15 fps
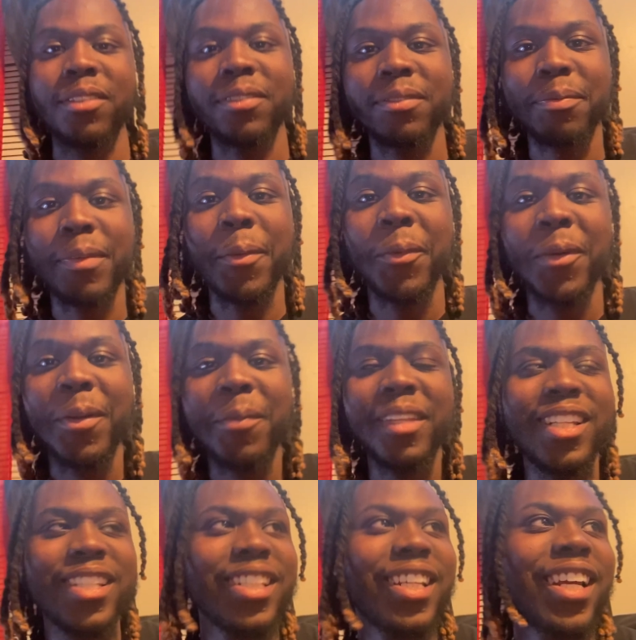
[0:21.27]
My mom
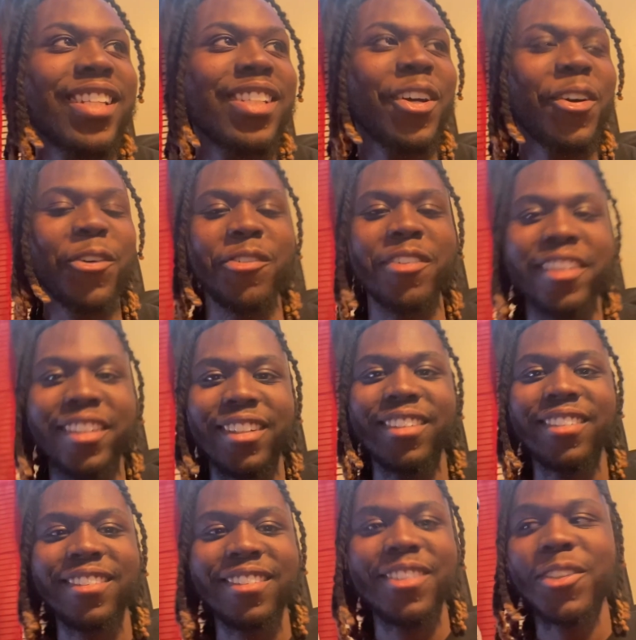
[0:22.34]
thinks she has COVID,
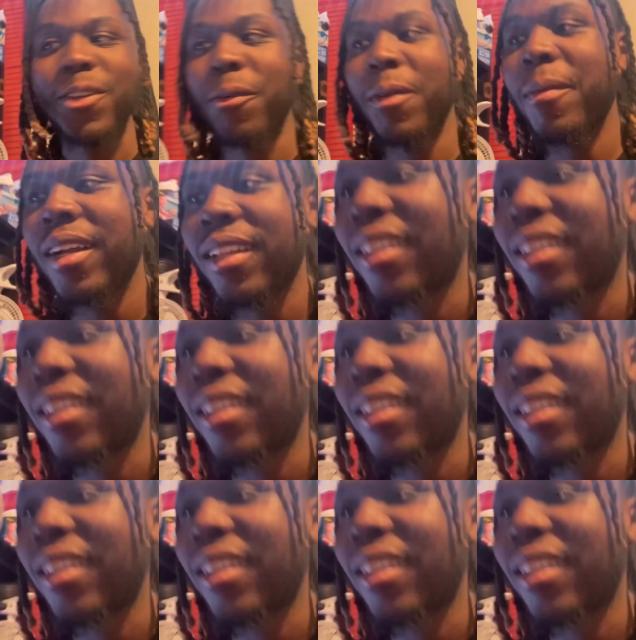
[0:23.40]
so we about